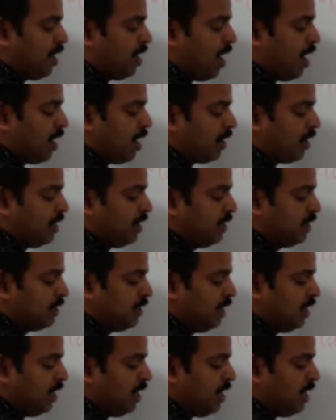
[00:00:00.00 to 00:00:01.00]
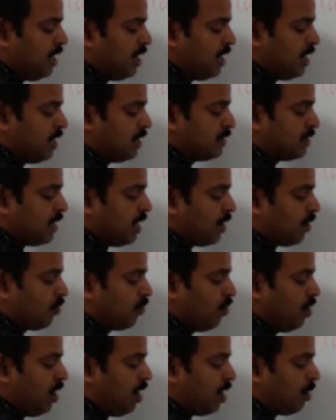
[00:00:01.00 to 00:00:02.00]
arranged in a
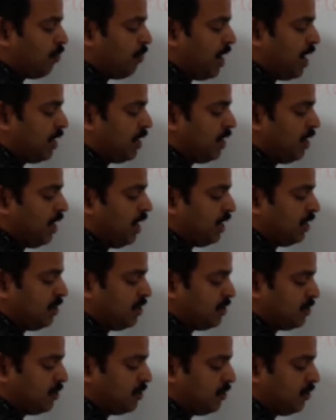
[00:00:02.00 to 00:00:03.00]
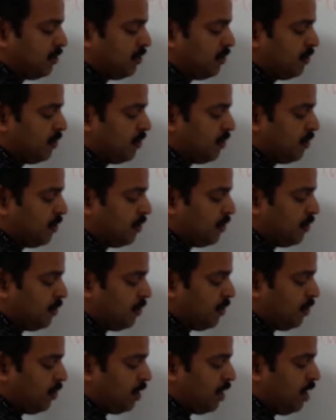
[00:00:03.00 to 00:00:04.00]
circular pattern like this.
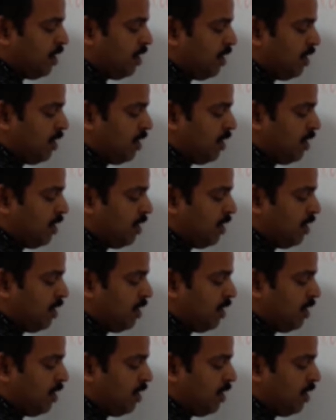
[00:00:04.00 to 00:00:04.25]
Okay?